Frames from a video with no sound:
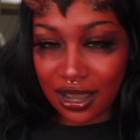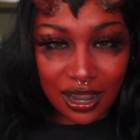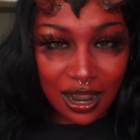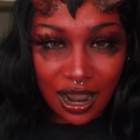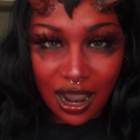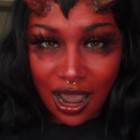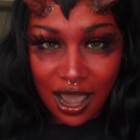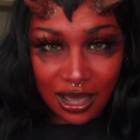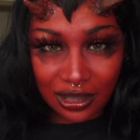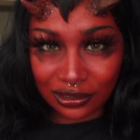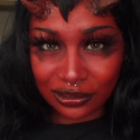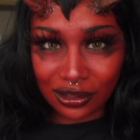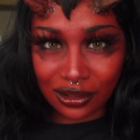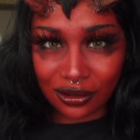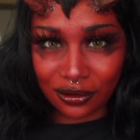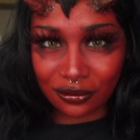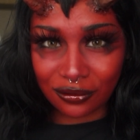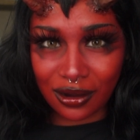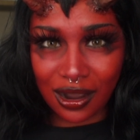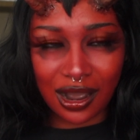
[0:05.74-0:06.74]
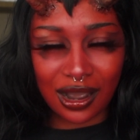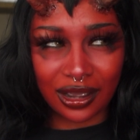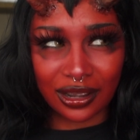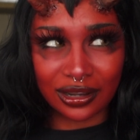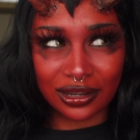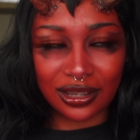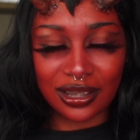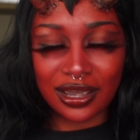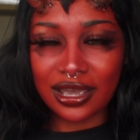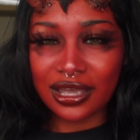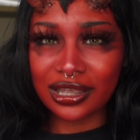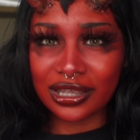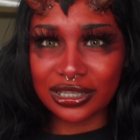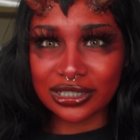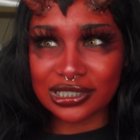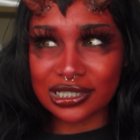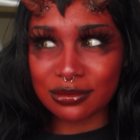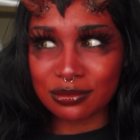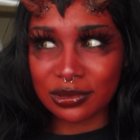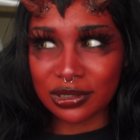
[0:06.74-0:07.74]
Hello, hi.
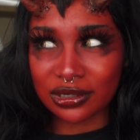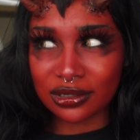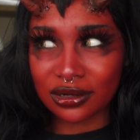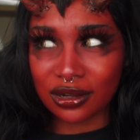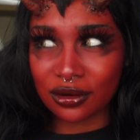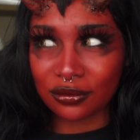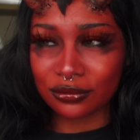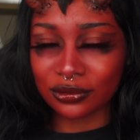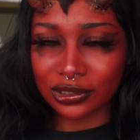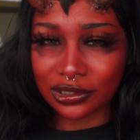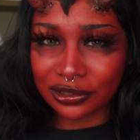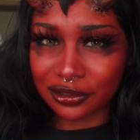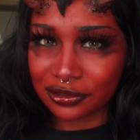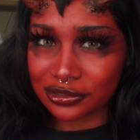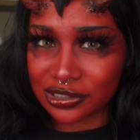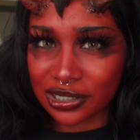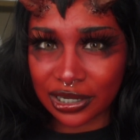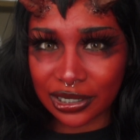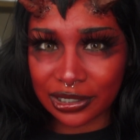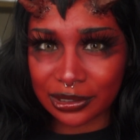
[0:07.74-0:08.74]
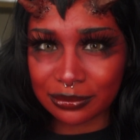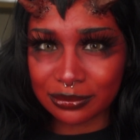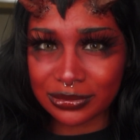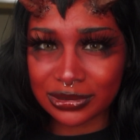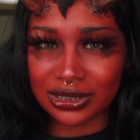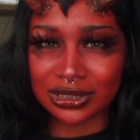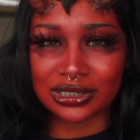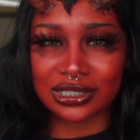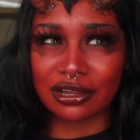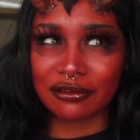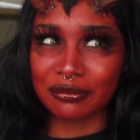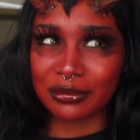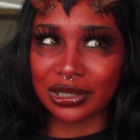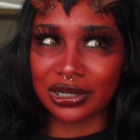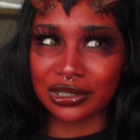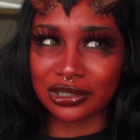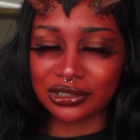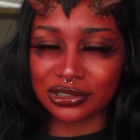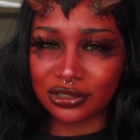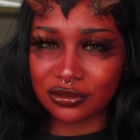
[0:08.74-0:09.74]
It's been a really long time since I've made a
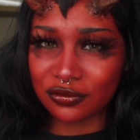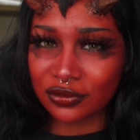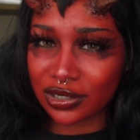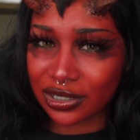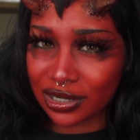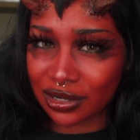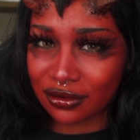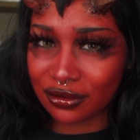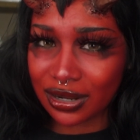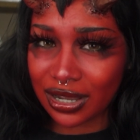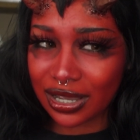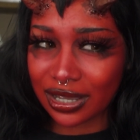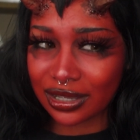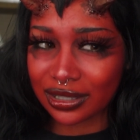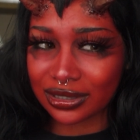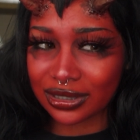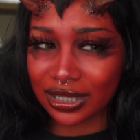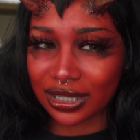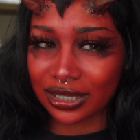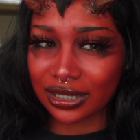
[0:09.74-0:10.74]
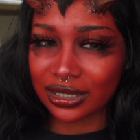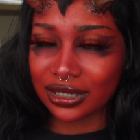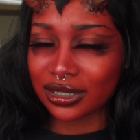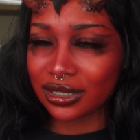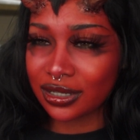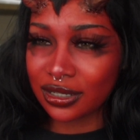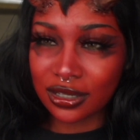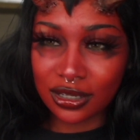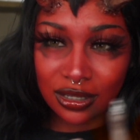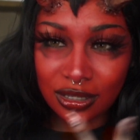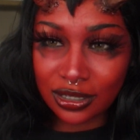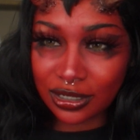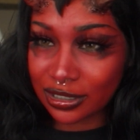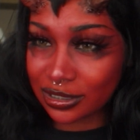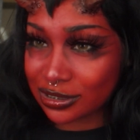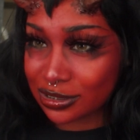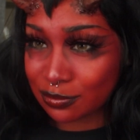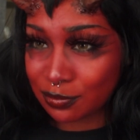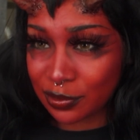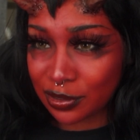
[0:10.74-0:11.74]
YouTube video, and
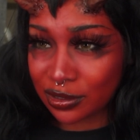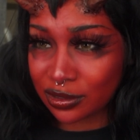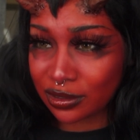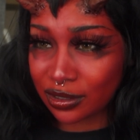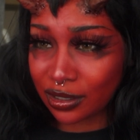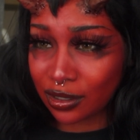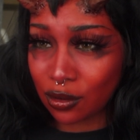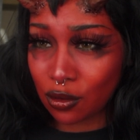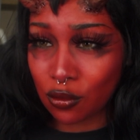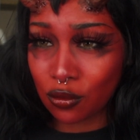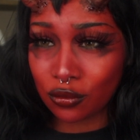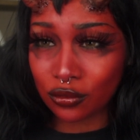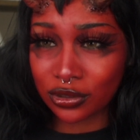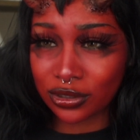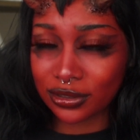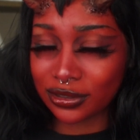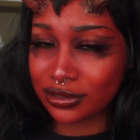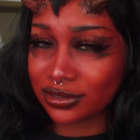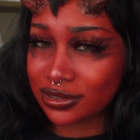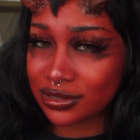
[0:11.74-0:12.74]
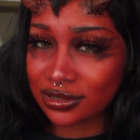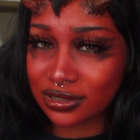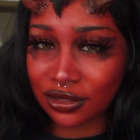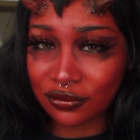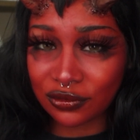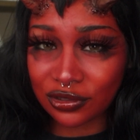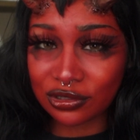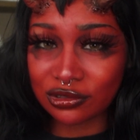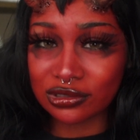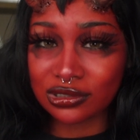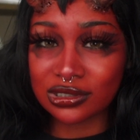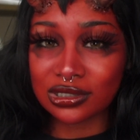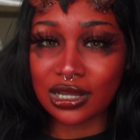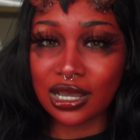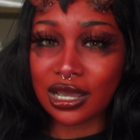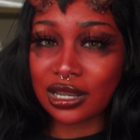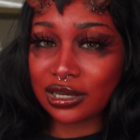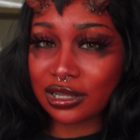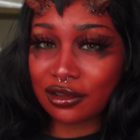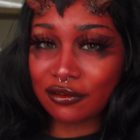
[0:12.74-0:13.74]
it's been like a whole year since I've used
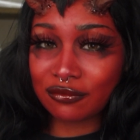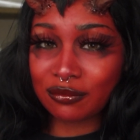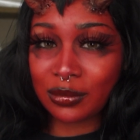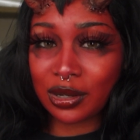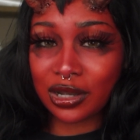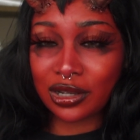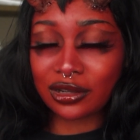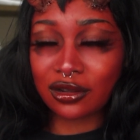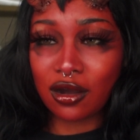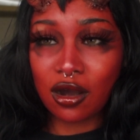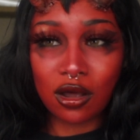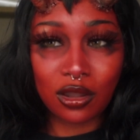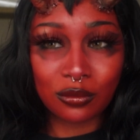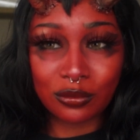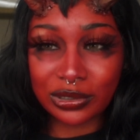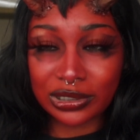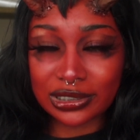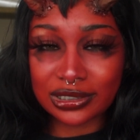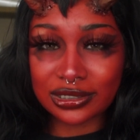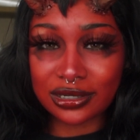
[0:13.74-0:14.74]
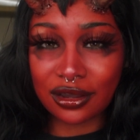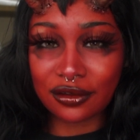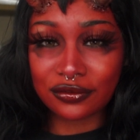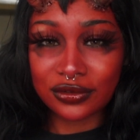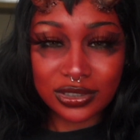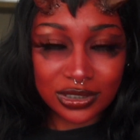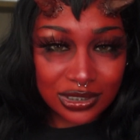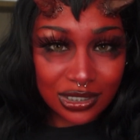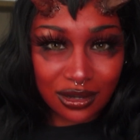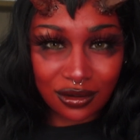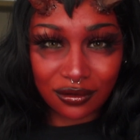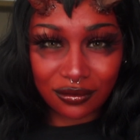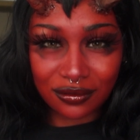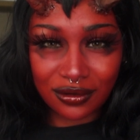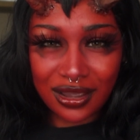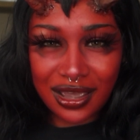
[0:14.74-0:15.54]
any of my Halloween stuff. So